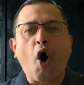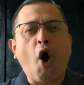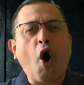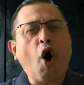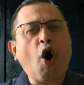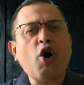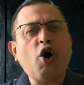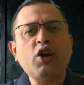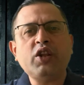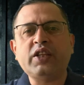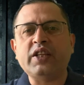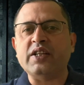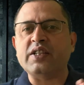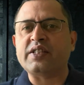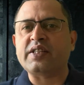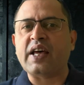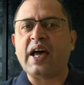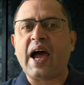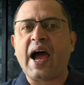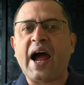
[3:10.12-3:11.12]
All
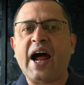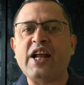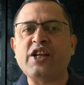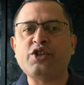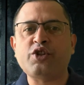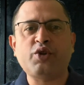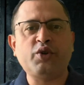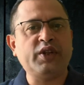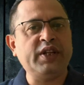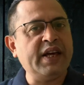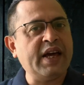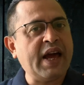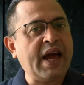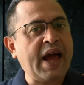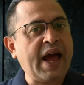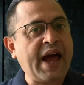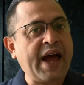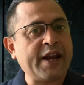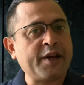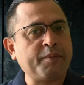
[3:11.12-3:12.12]
this adds to the
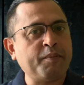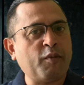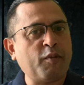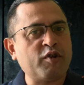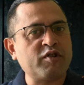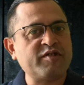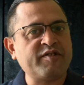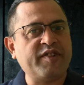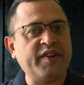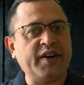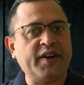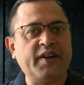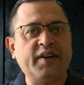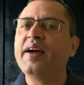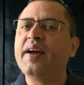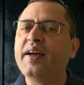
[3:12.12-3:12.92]
atmosphere.